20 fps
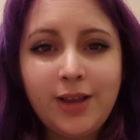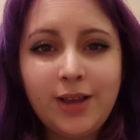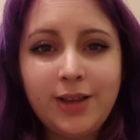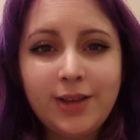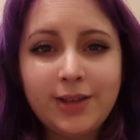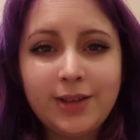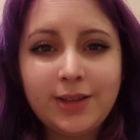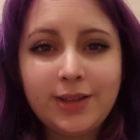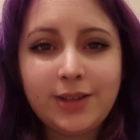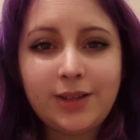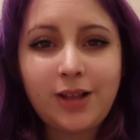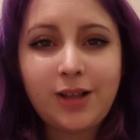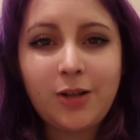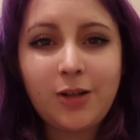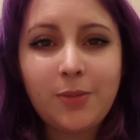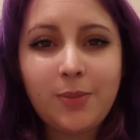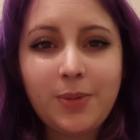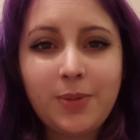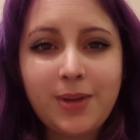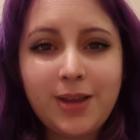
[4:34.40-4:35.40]
and
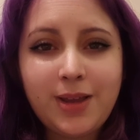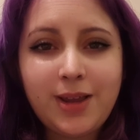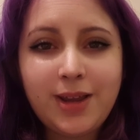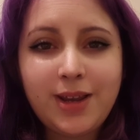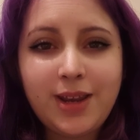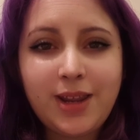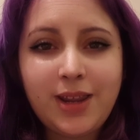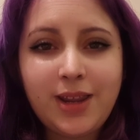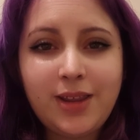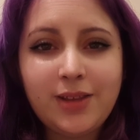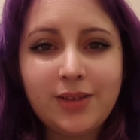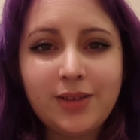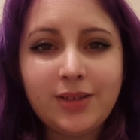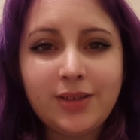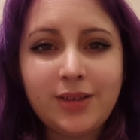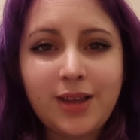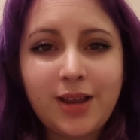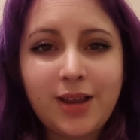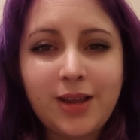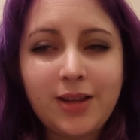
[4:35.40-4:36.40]
scalp and
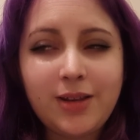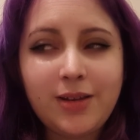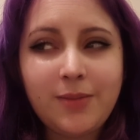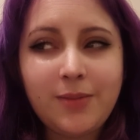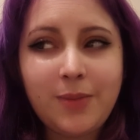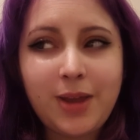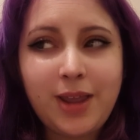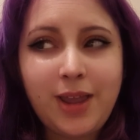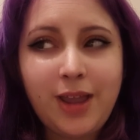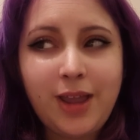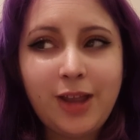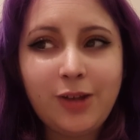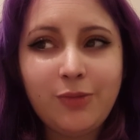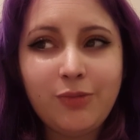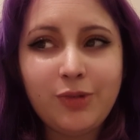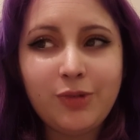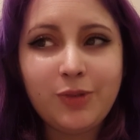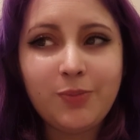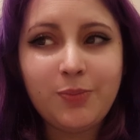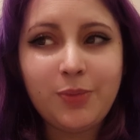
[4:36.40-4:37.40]
ears, and my head
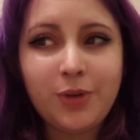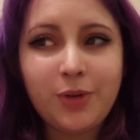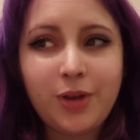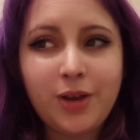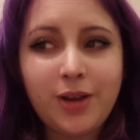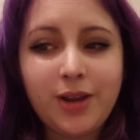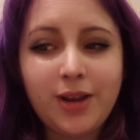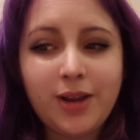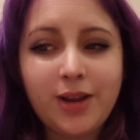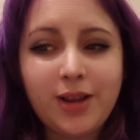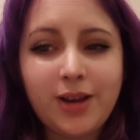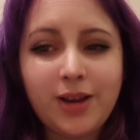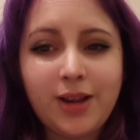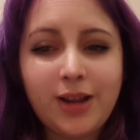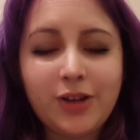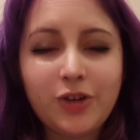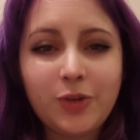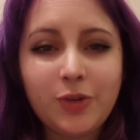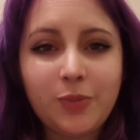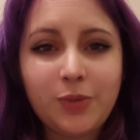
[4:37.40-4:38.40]
was burning, and I
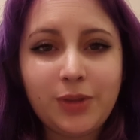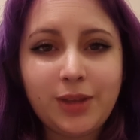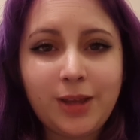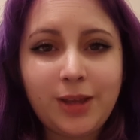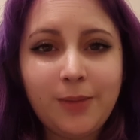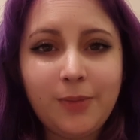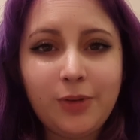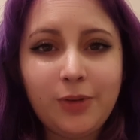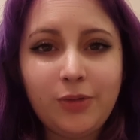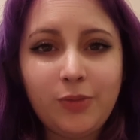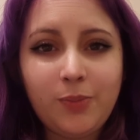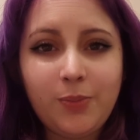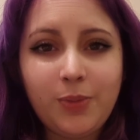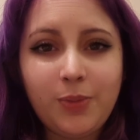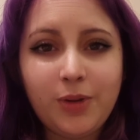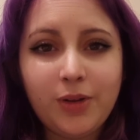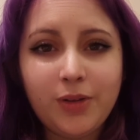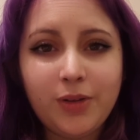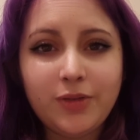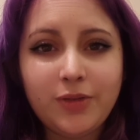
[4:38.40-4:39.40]
ended up with chemical
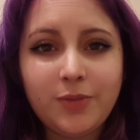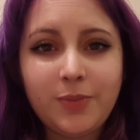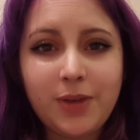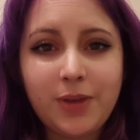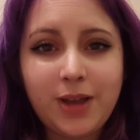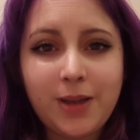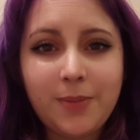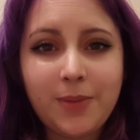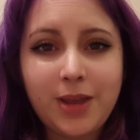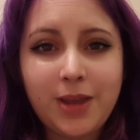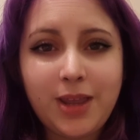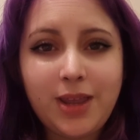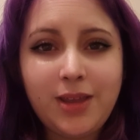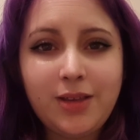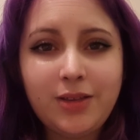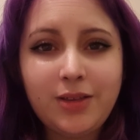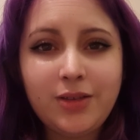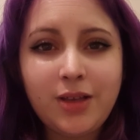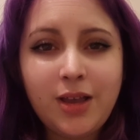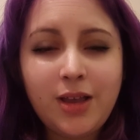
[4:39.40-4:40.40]
burns behind my
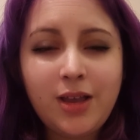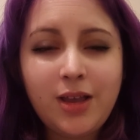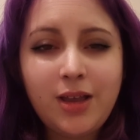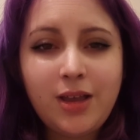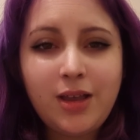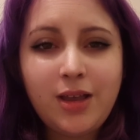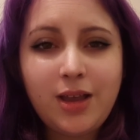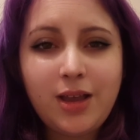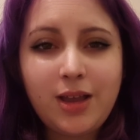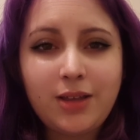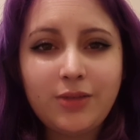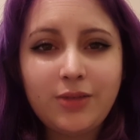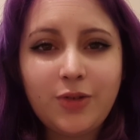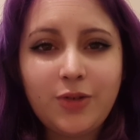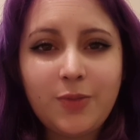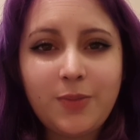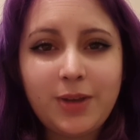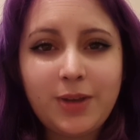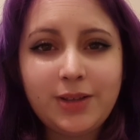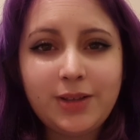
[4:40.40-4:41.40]
ears and
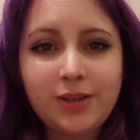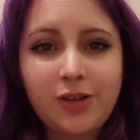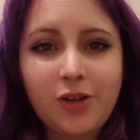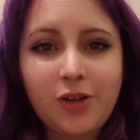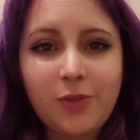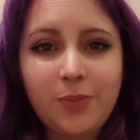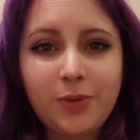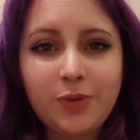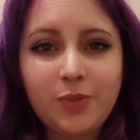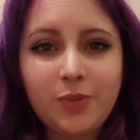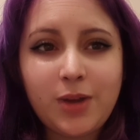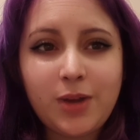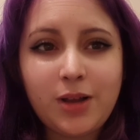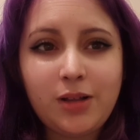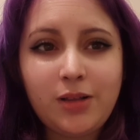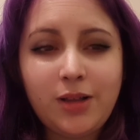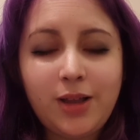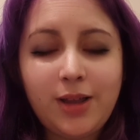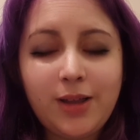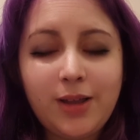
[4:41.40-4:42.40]
on my scalp as
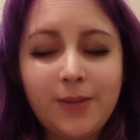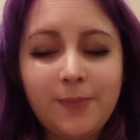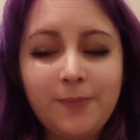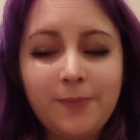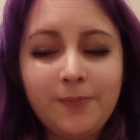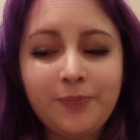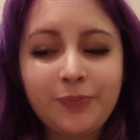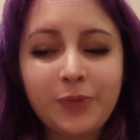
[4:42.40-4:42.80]
well.